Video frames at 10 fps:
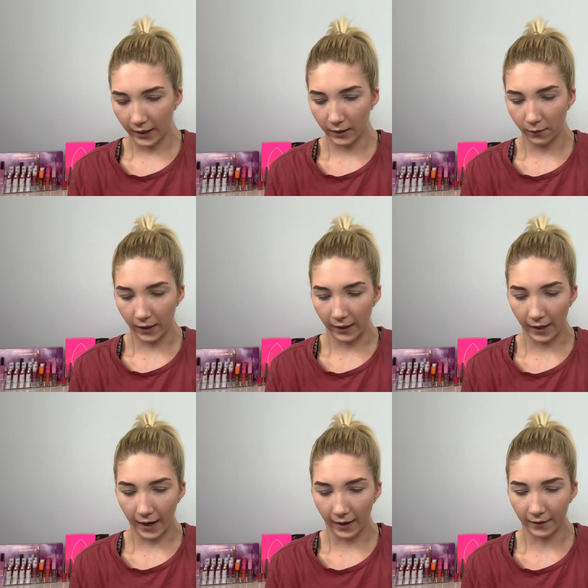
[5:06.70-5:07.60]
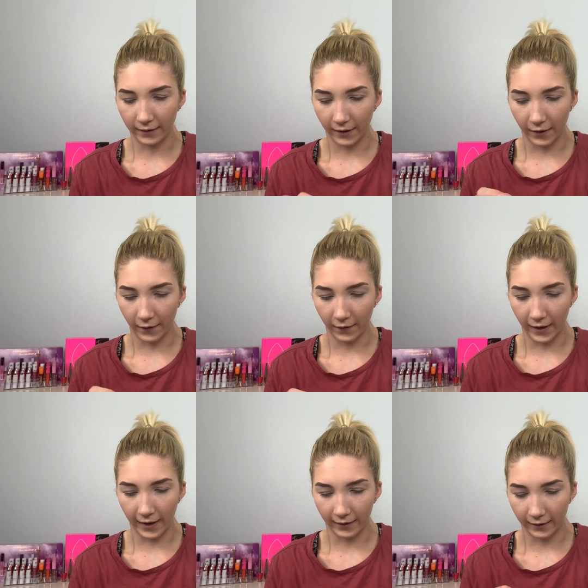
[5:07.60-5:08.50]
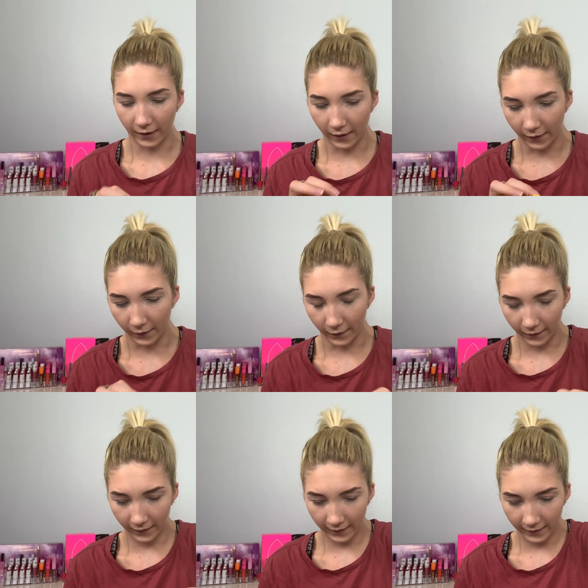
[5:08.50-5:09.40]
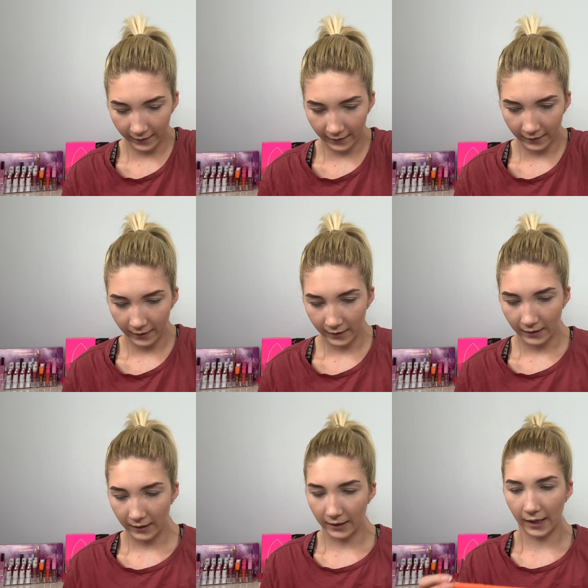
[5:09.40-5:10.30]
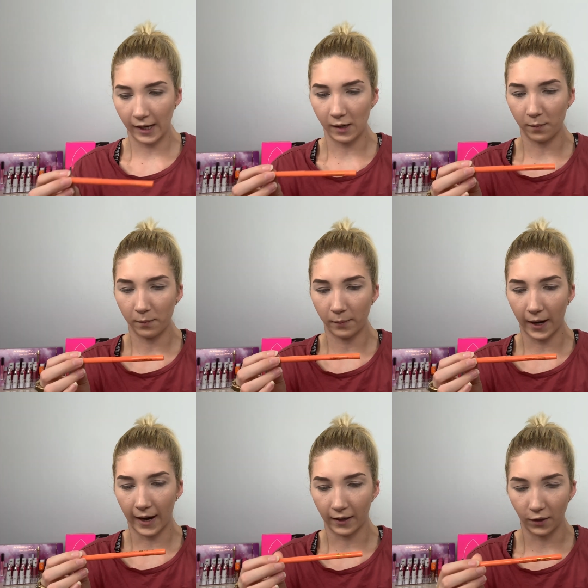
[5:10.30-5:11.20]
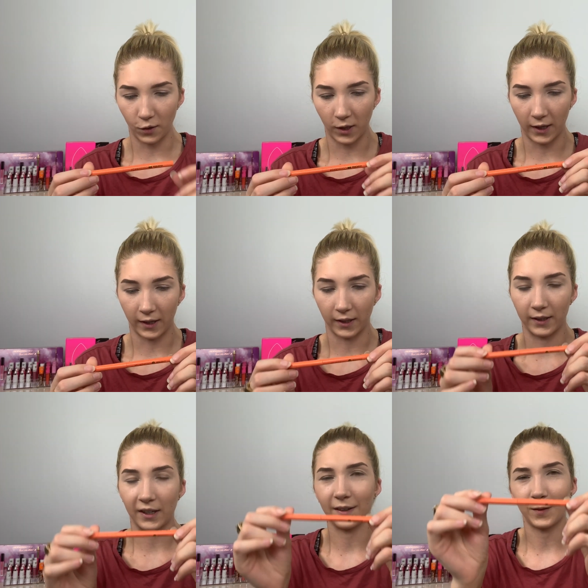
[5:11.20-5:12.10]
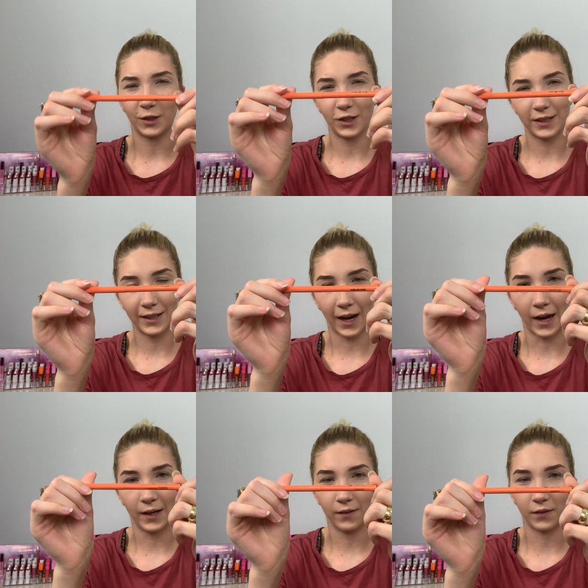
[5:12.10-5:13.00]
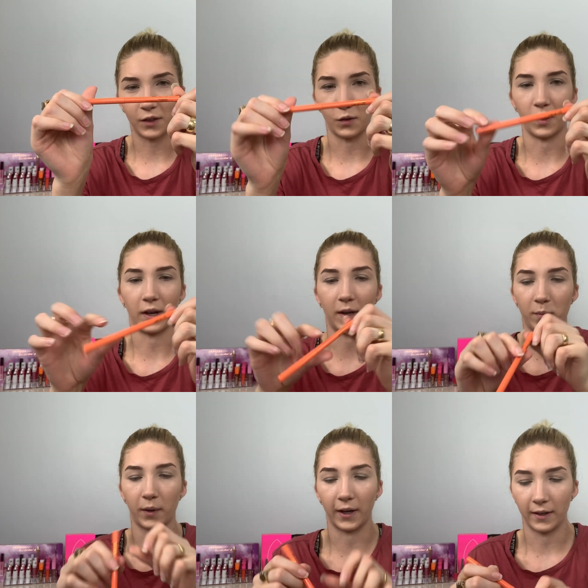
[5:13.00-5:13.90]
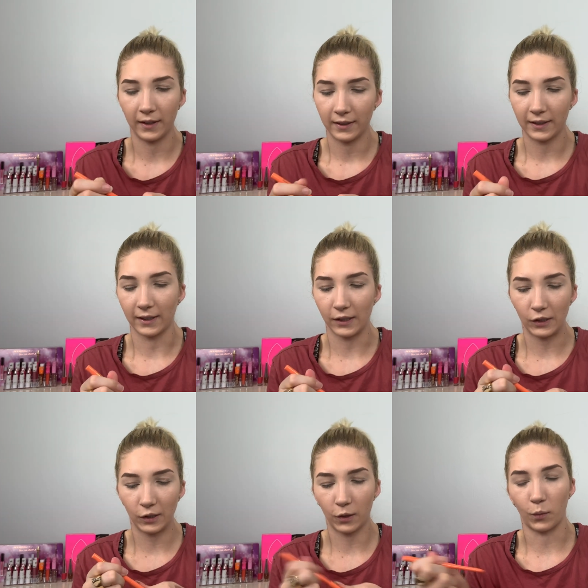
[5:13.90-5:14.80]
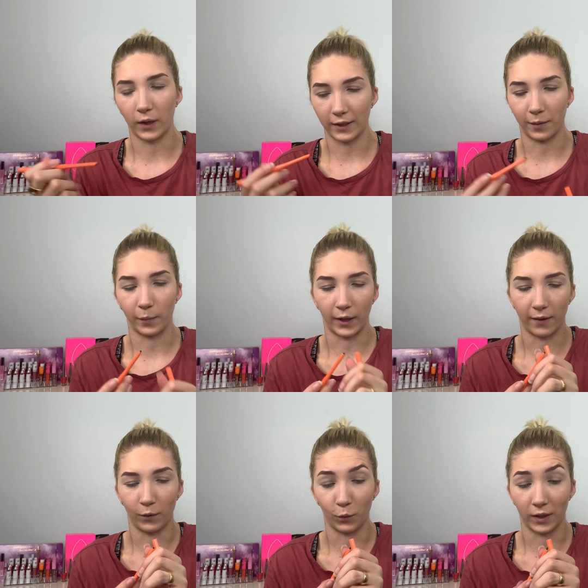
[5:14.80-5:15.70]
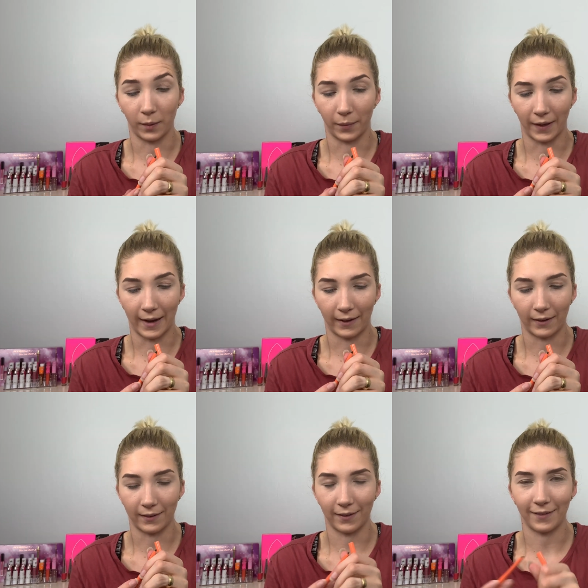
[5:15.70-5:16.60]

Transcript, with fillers: Next one is XOXO. Same packaging, which is kind of annoying, but at least, you know, one's a brown and one's a black. It's